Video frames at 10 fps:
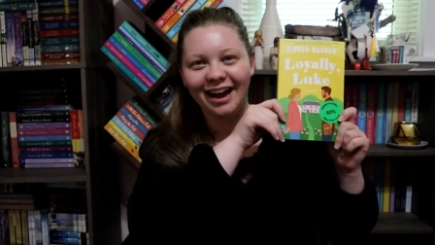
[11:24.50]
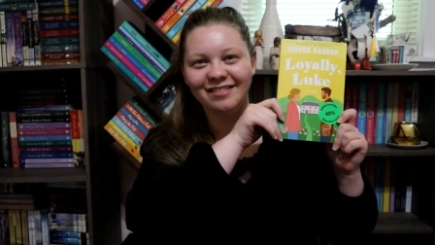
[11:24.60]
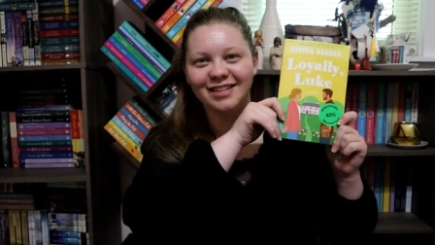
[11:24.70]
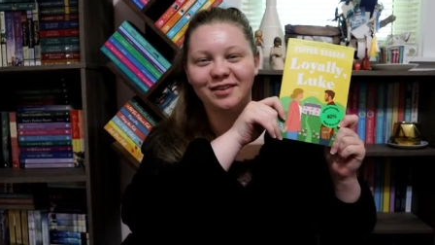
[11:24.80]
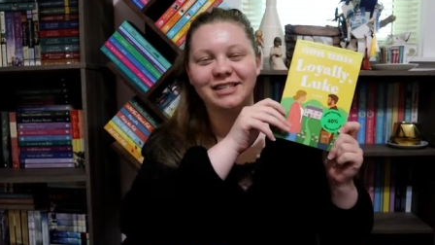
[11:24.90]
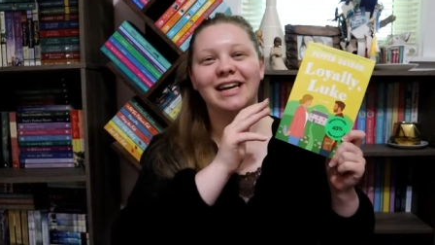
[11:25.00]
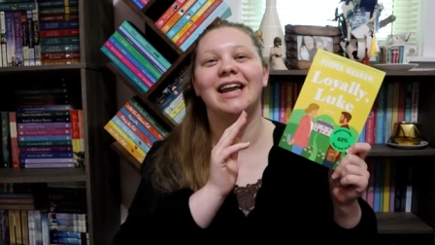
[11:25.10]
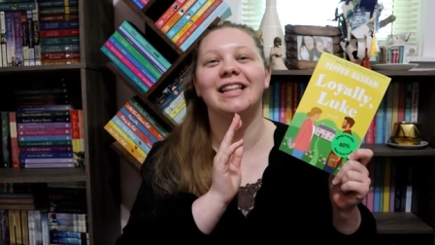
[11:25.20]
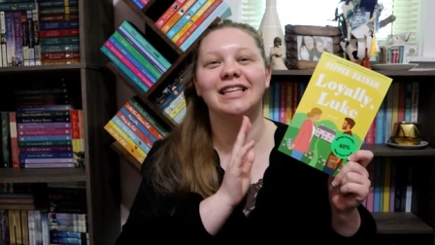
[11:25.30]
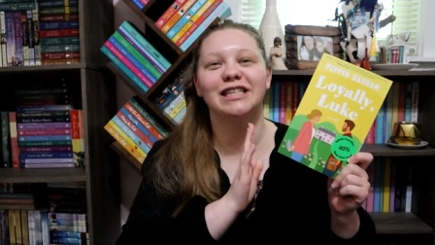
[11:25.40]
I'm so
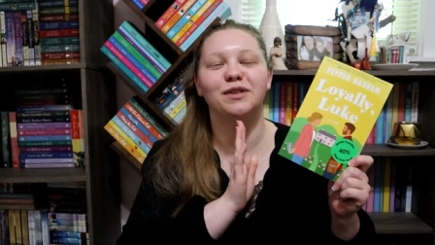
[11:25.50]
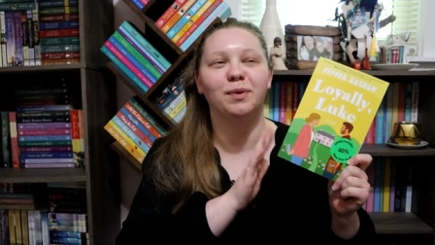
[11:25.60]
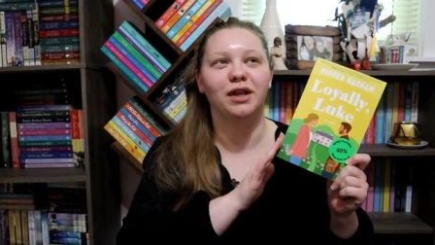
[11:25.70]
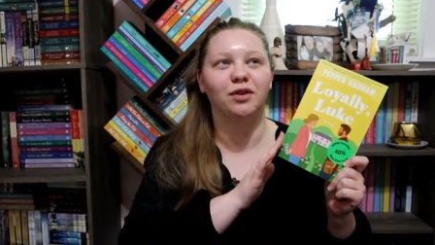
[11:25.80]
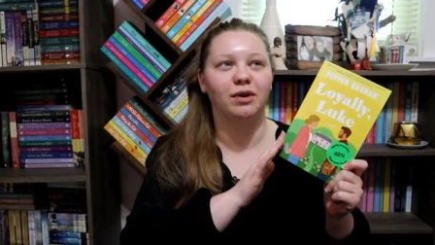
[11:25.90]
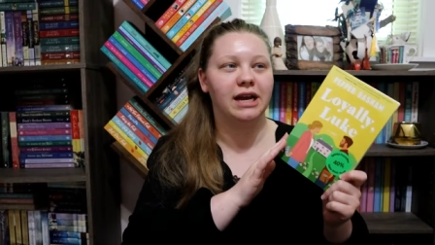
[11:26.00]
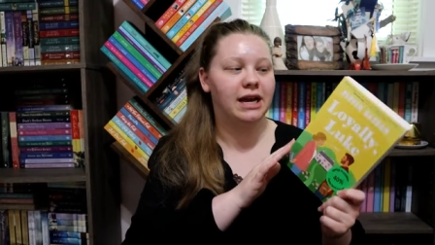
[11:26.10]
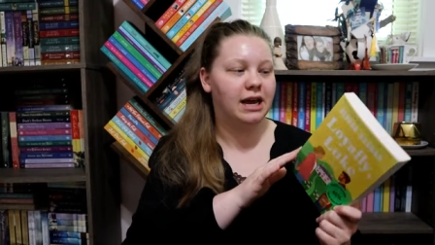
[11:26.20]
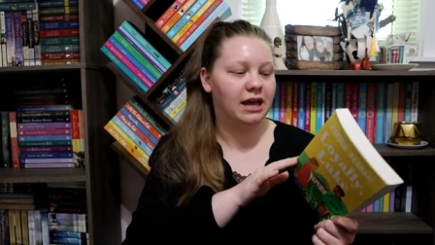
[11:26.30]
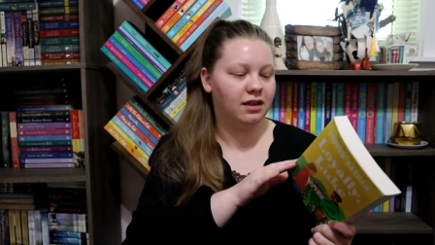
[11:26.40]
excited. This is book
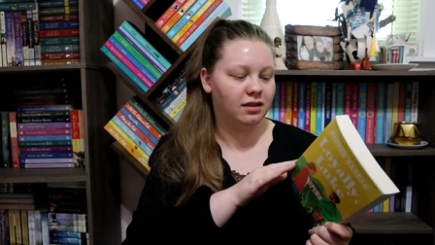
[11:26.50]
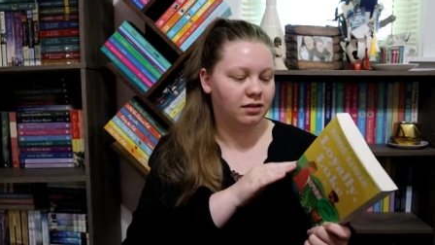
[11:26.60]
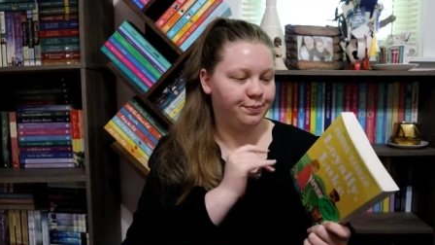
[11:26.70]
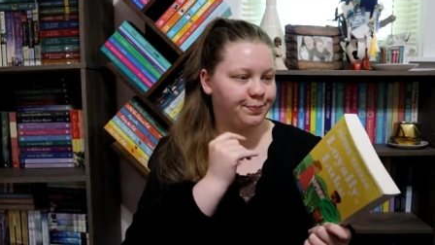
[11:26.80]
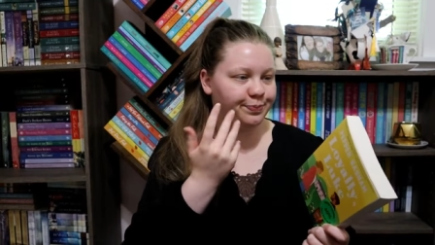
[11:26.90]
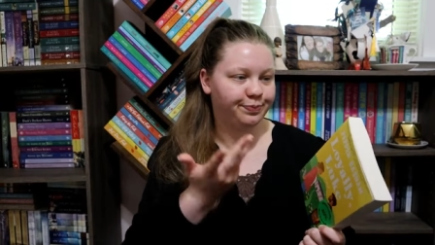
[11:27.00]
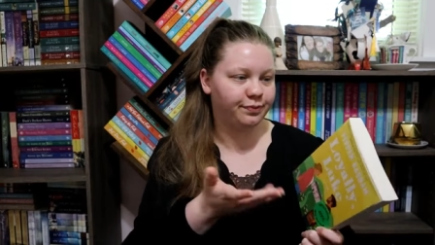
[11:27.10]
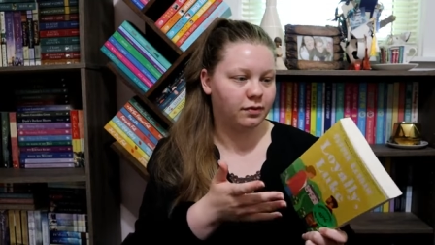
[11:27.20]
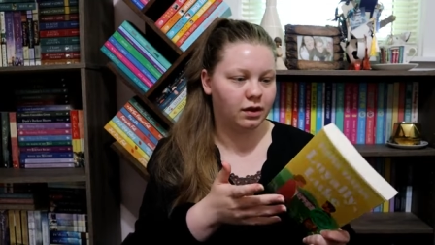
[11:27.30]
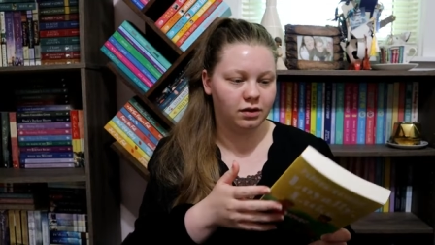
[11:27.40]
three in
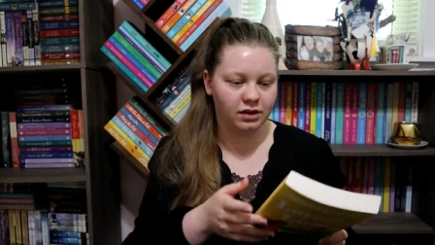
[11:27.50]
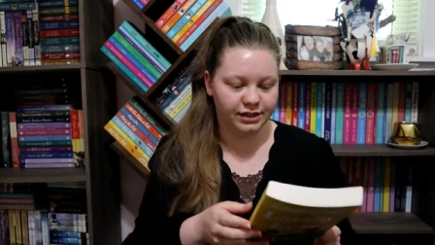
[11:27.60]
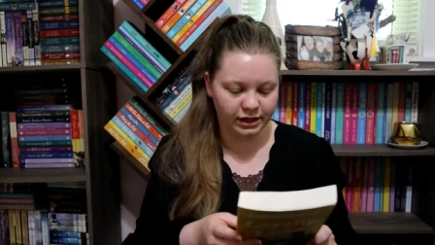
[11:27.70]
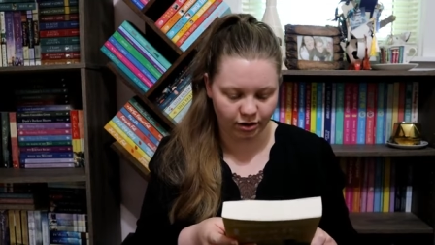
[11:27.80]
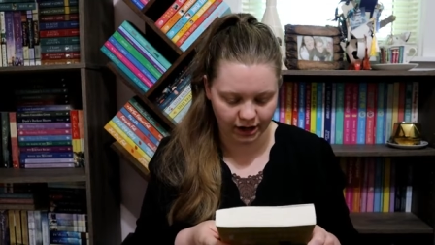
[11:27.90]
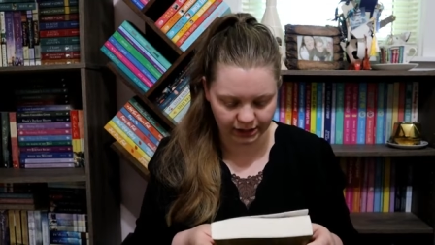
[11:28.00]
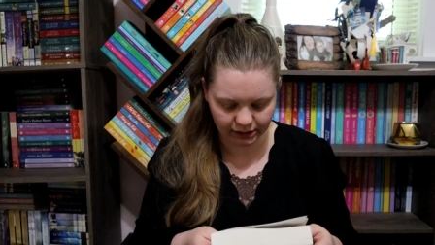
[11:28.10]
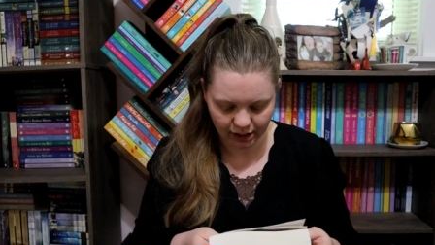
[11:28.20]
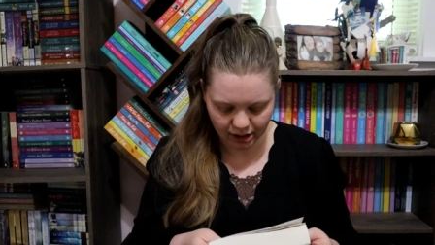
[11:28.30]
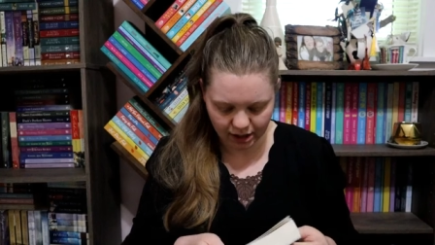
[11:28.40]
the series.